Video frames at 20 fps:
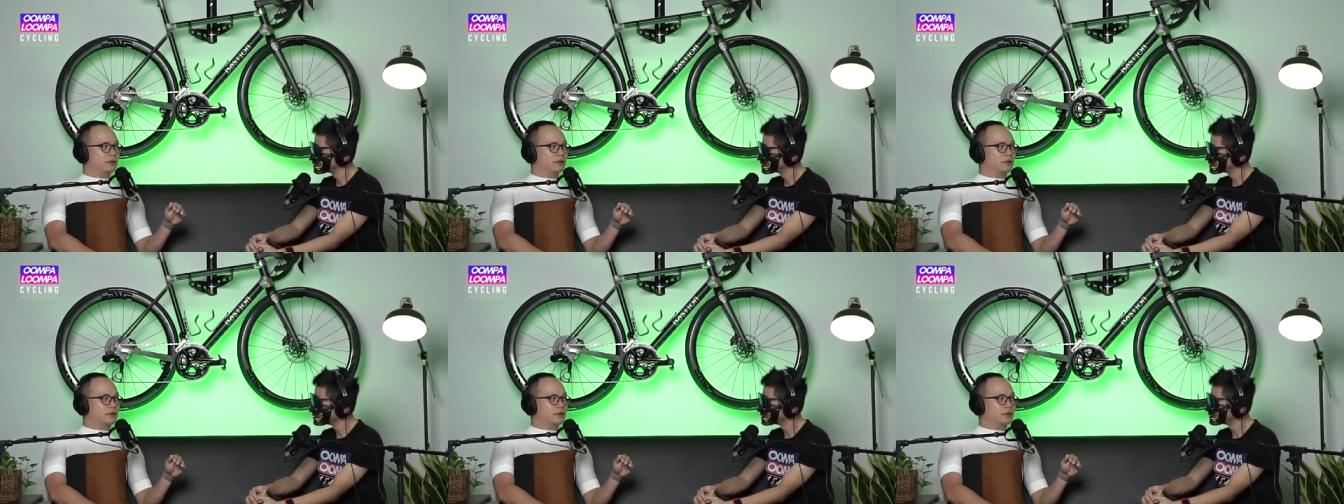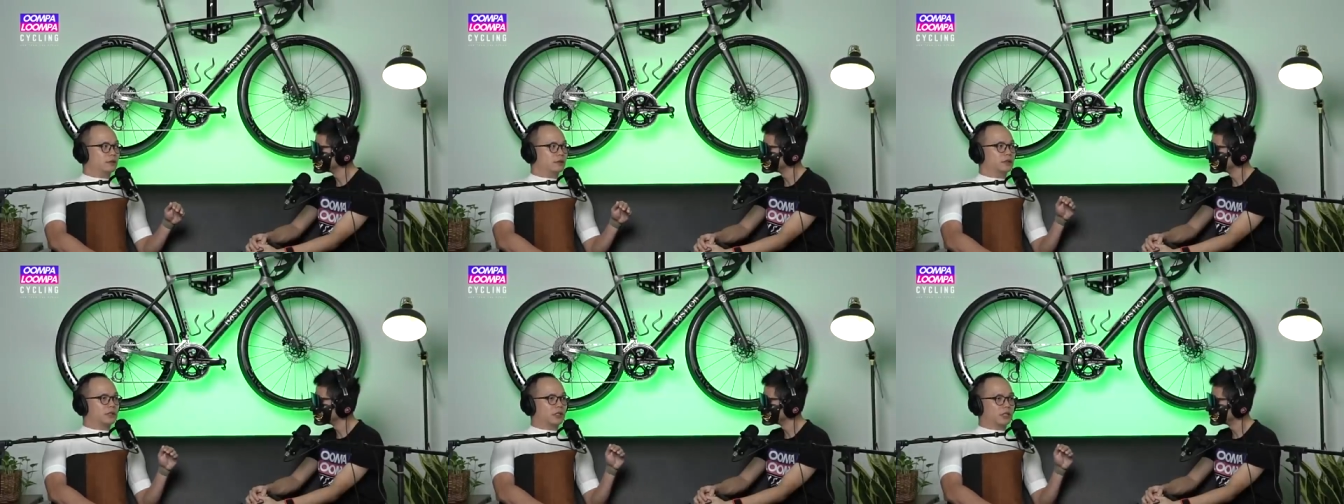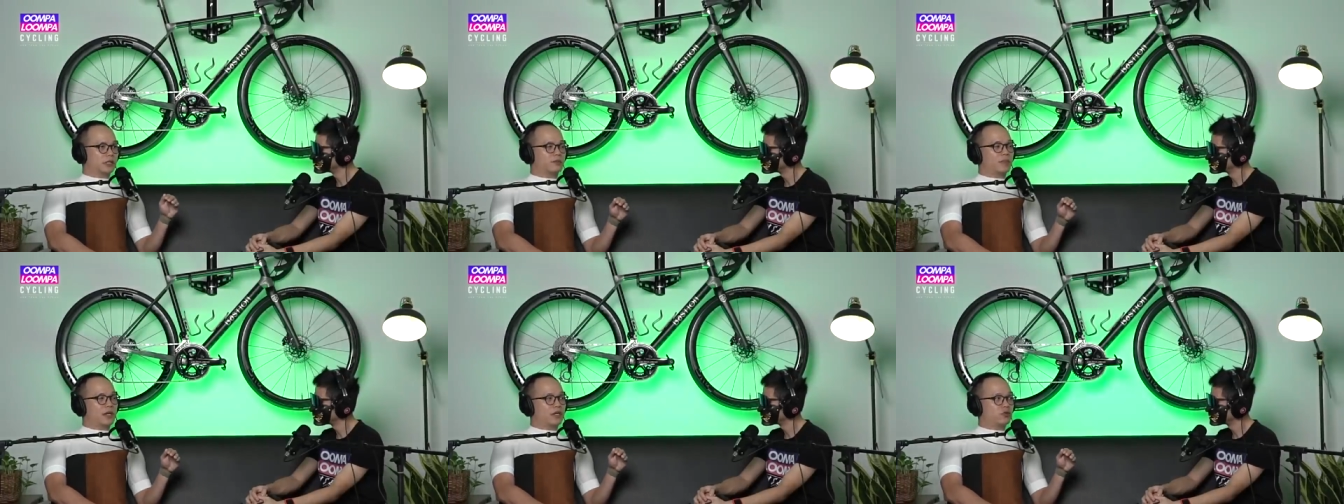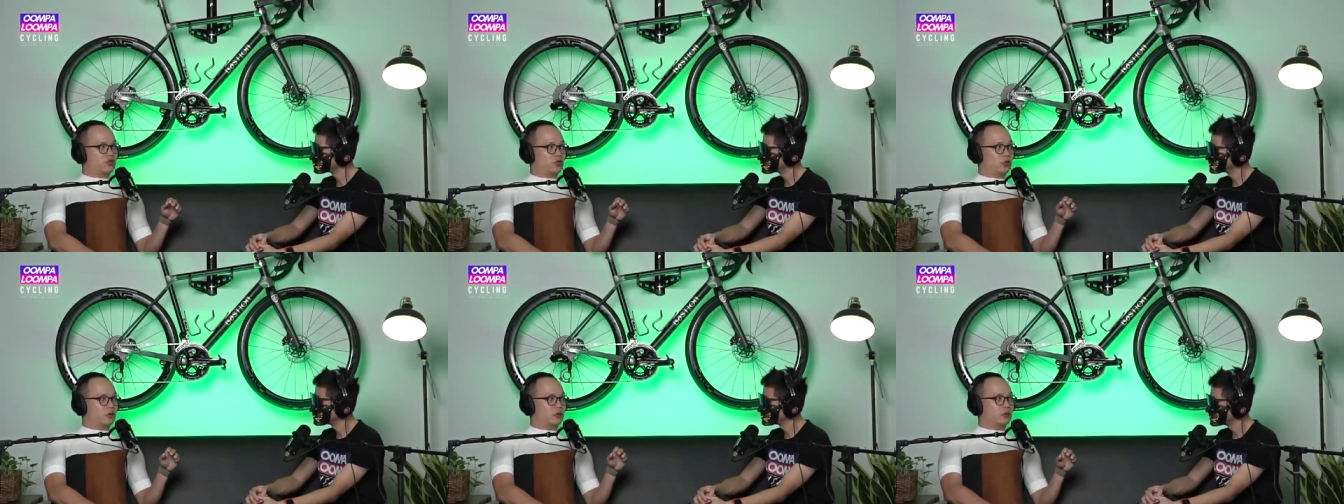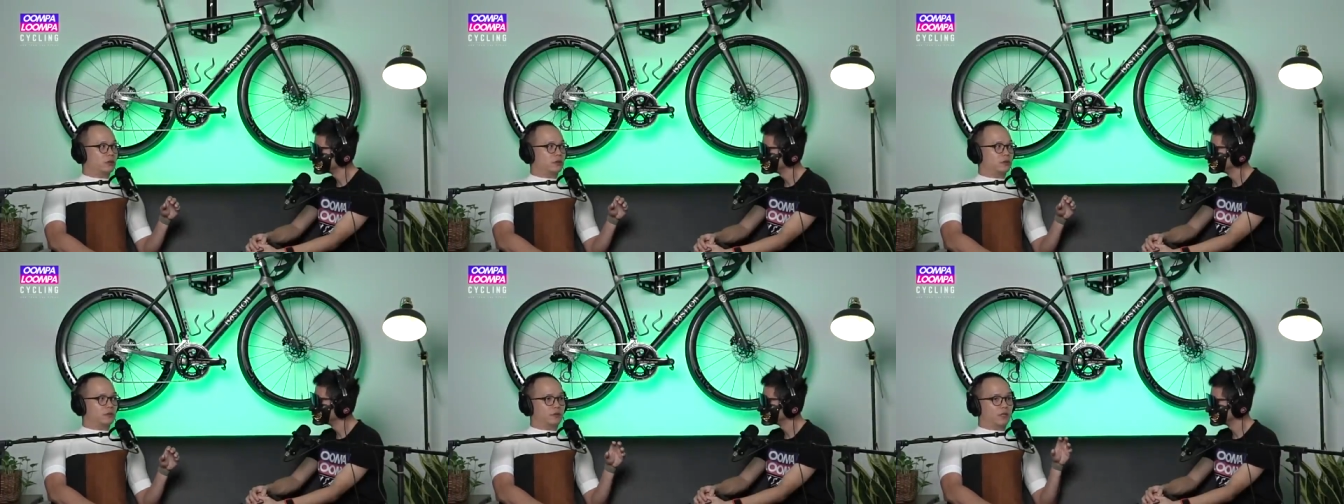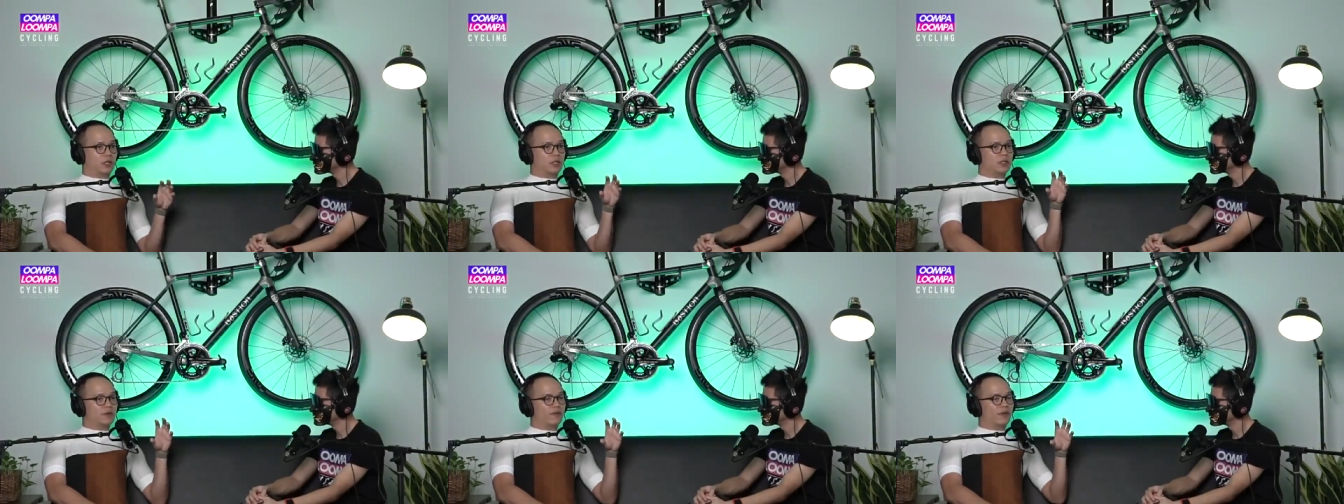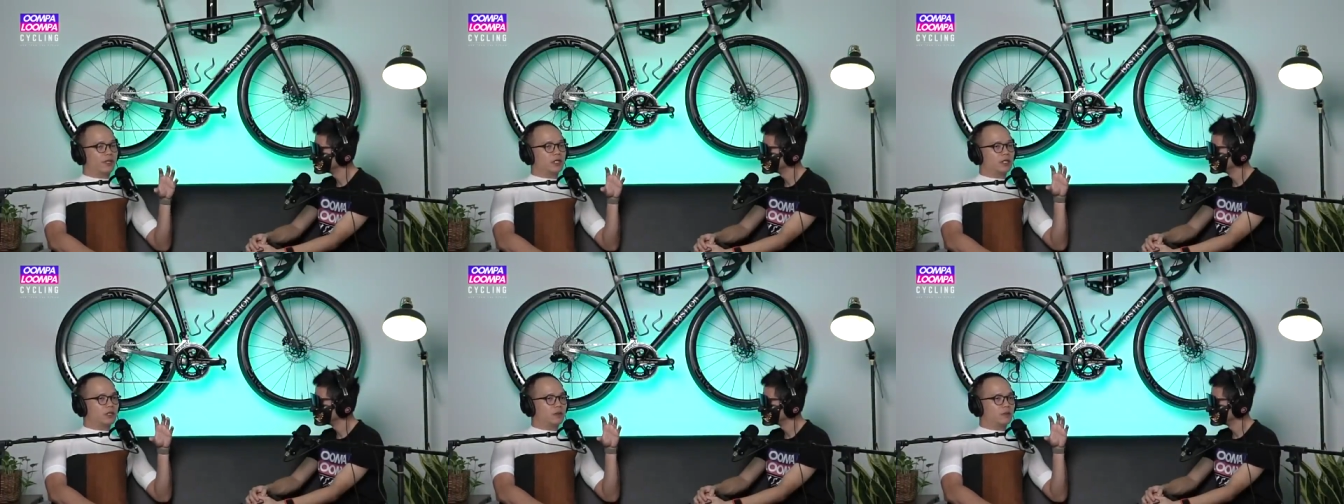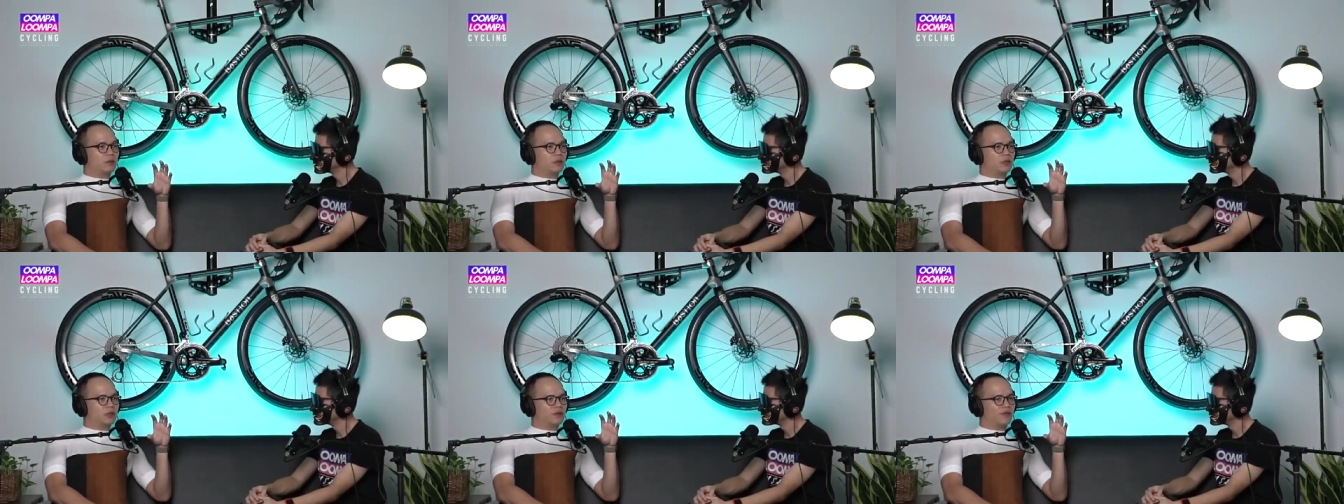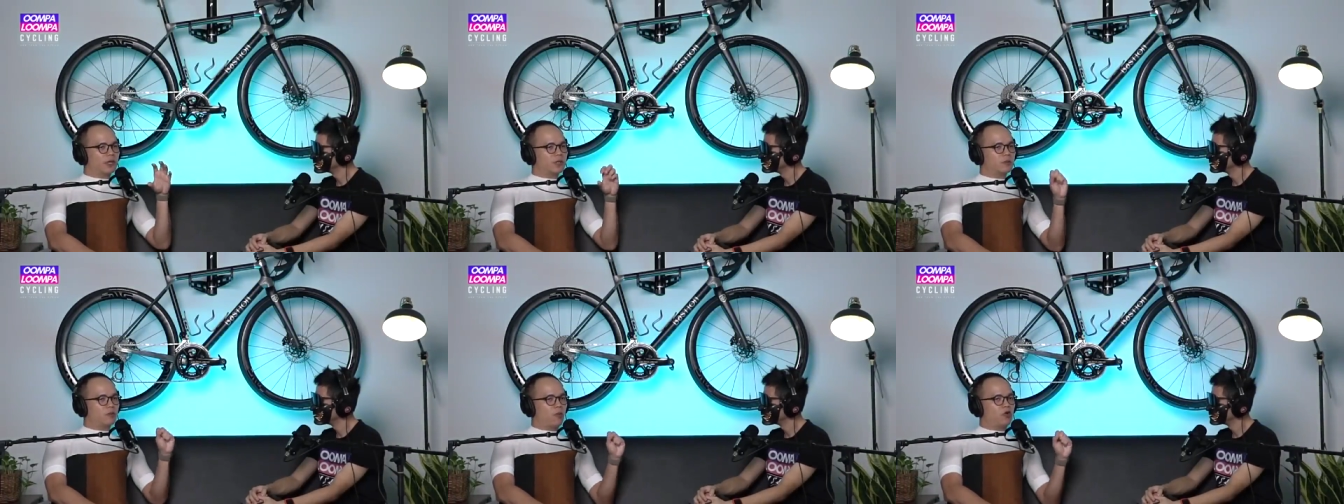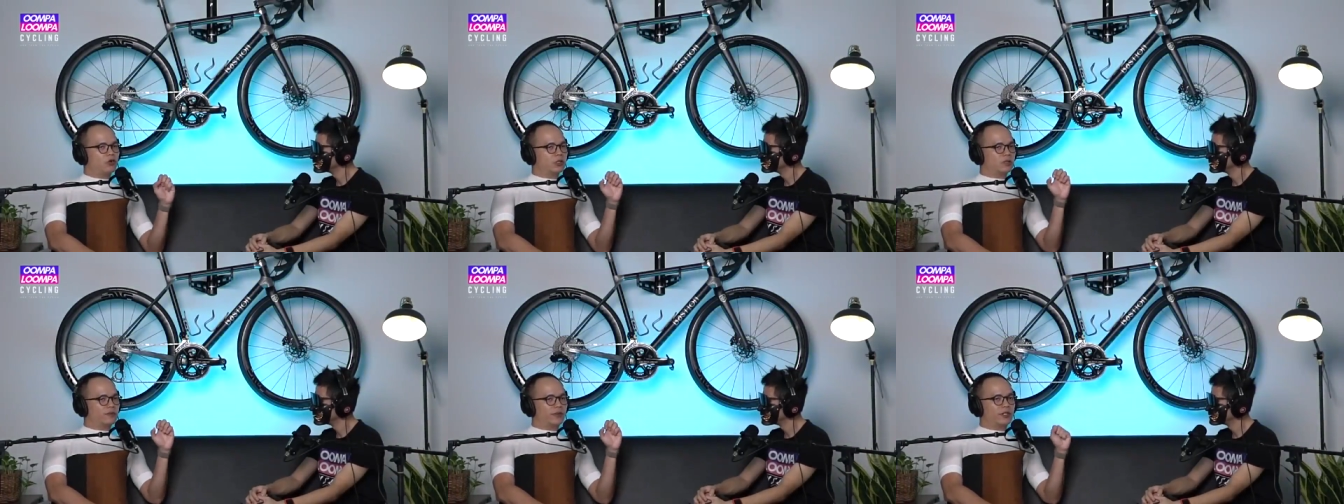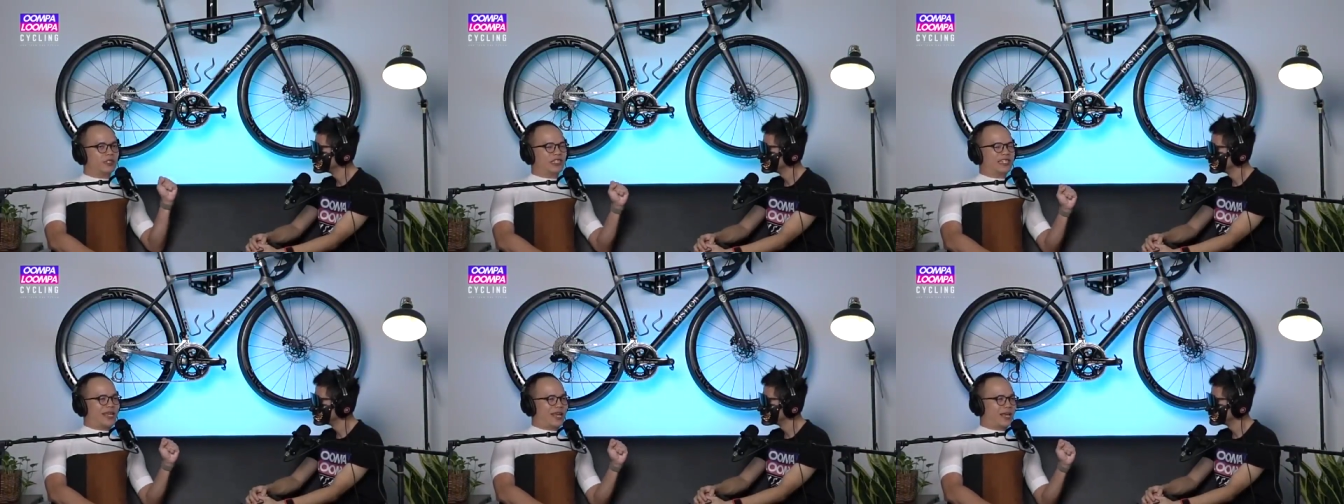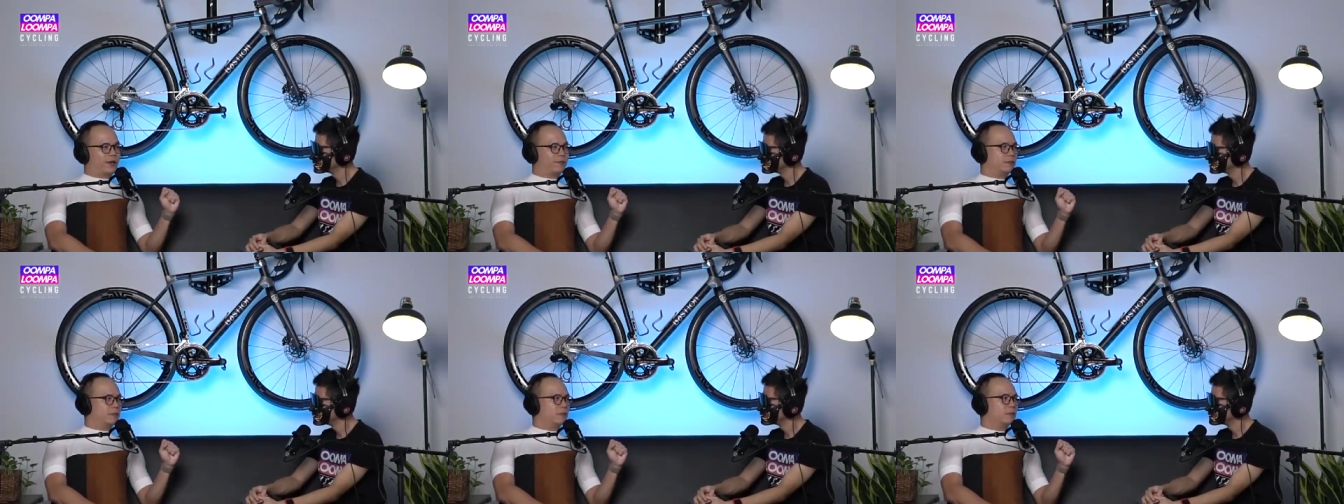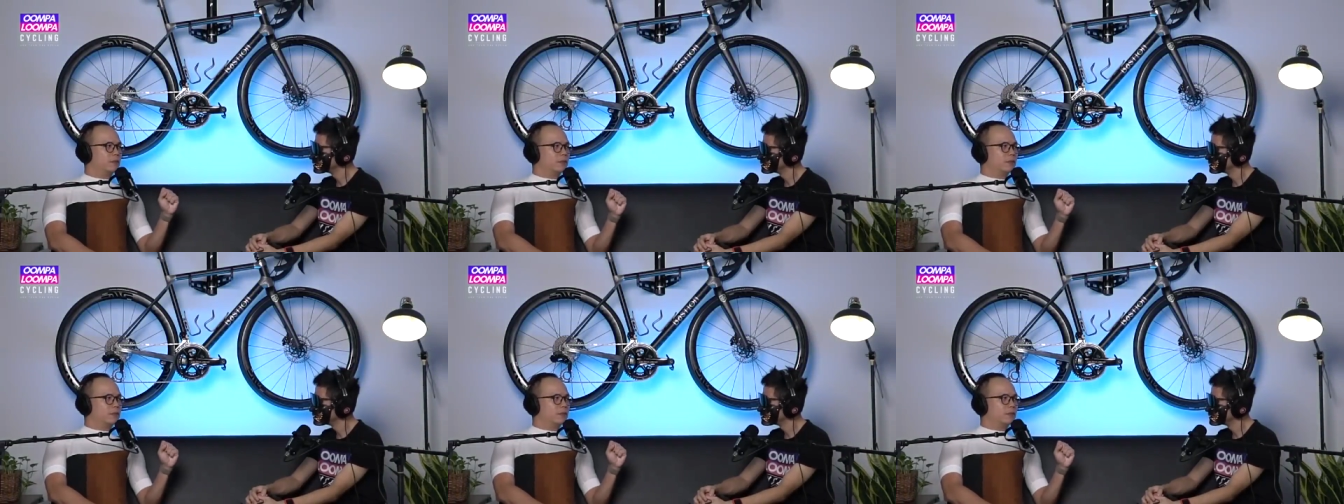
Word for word: Hmm. The suspension, right, It's very it's very moist, very damp,